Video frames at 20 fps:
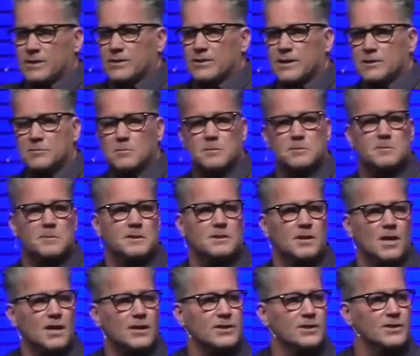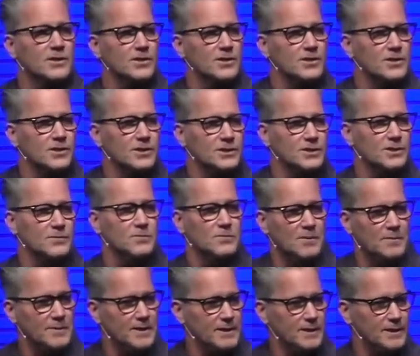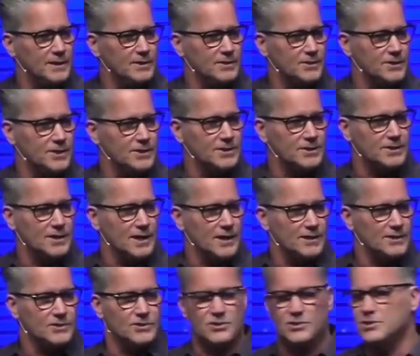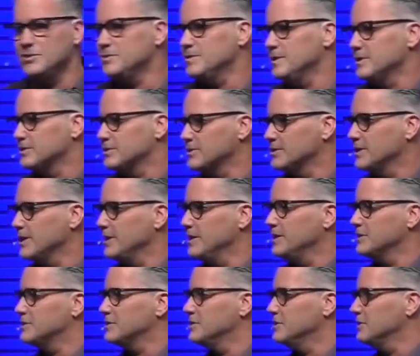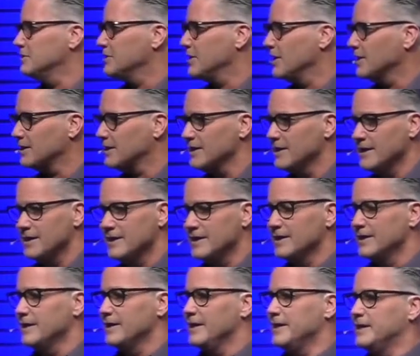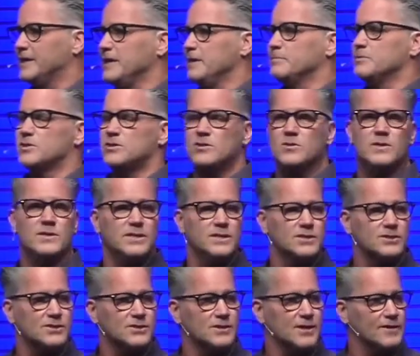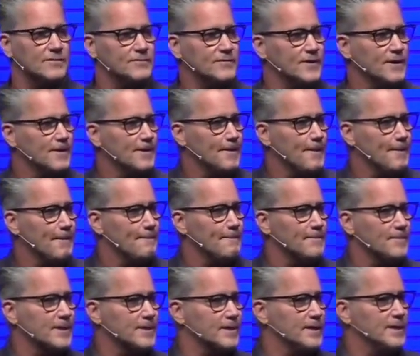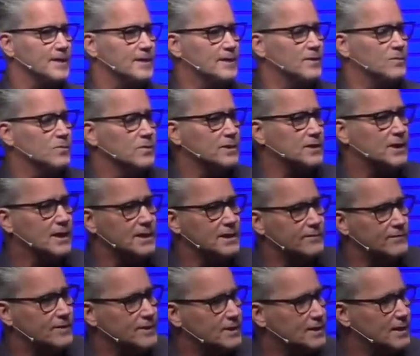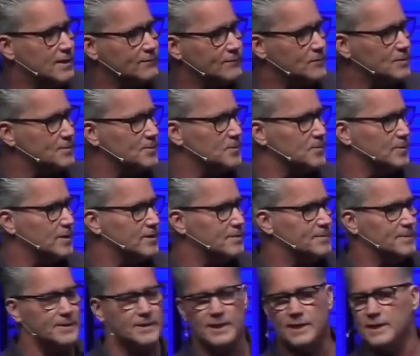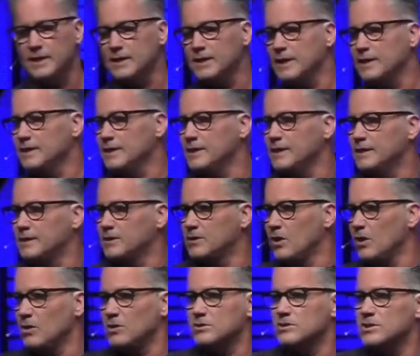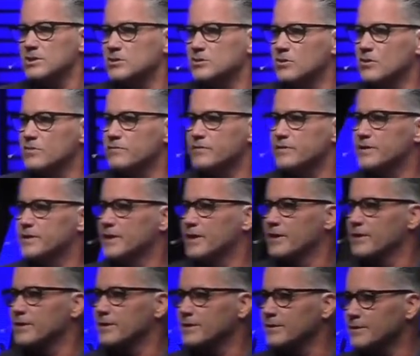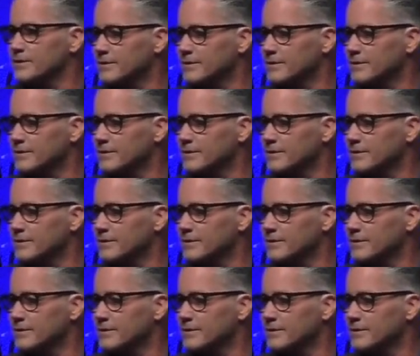you're not supposed to be talking to her. It's a woman, and she's not Jewish. He keeps doing this stuff that we're kind of uncomfortable with, but then he calls us over there